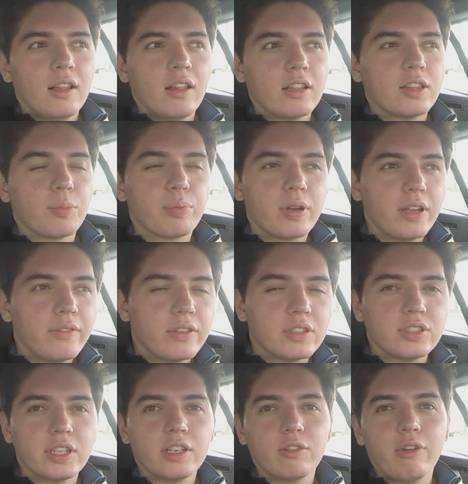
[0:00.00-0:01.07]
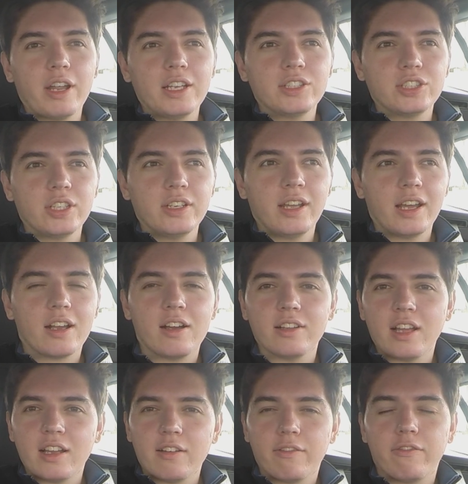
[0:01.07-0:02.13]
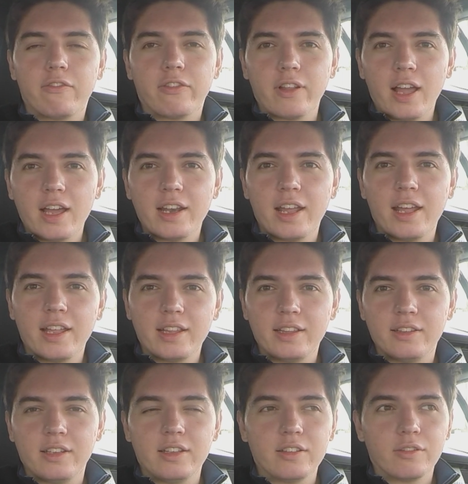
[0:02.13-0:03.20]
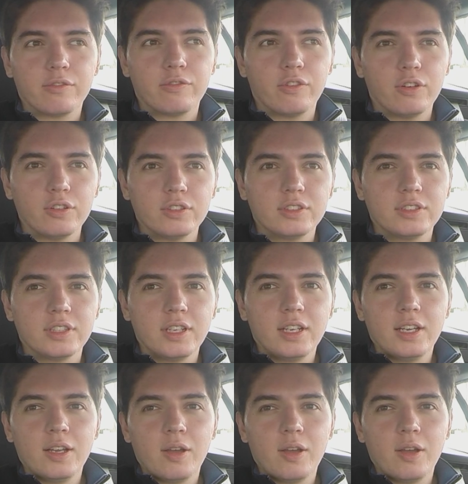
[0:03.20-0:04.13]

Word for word: Like the previous generation, it kind of had a flat end in the front.